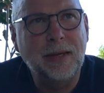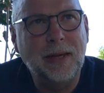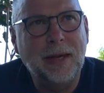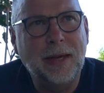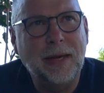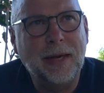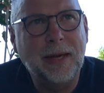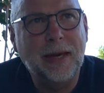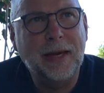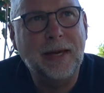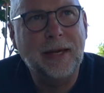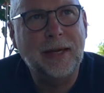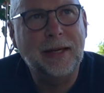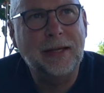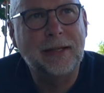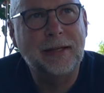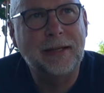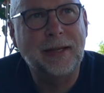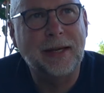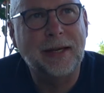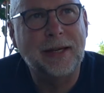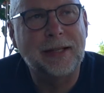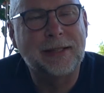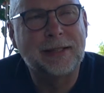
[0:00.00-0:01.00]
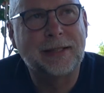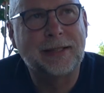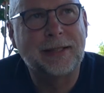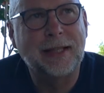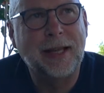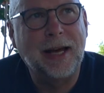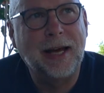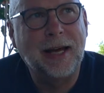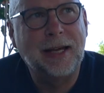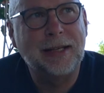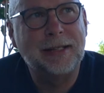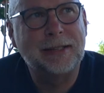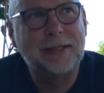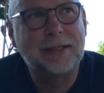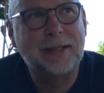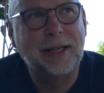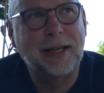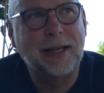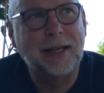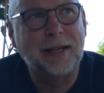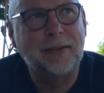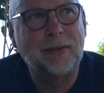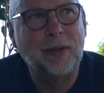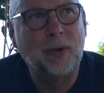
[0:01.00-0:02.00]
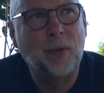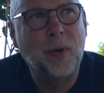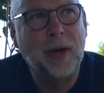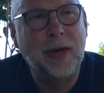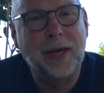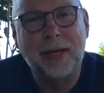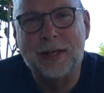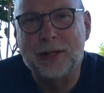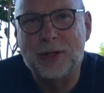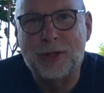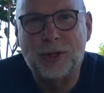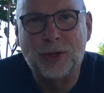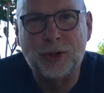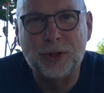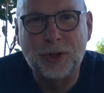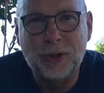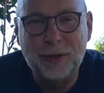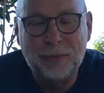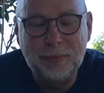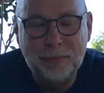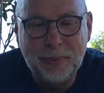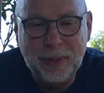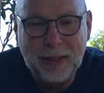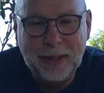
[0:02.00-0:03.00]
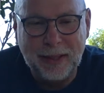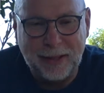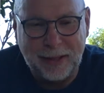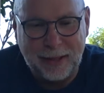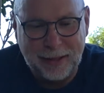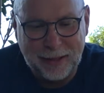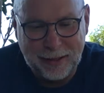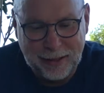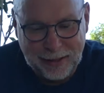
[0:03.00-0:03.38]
and it's not the way it should be.